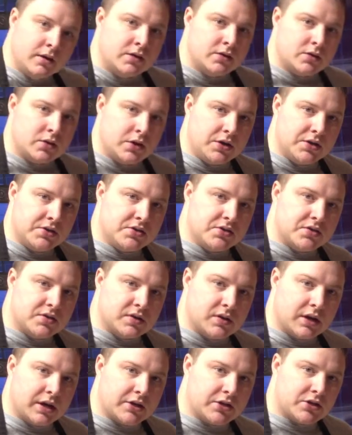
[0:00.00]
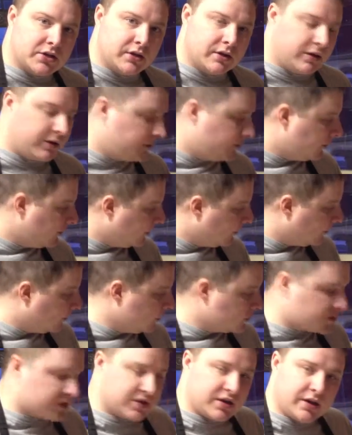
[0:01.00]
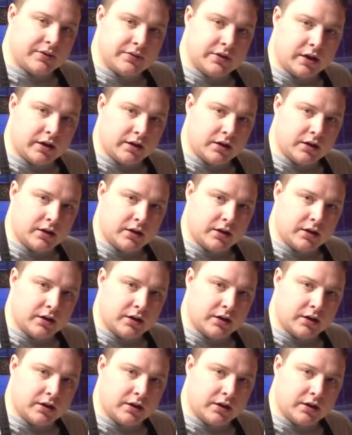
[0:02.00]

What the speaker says: So here's a selection of infusions I've done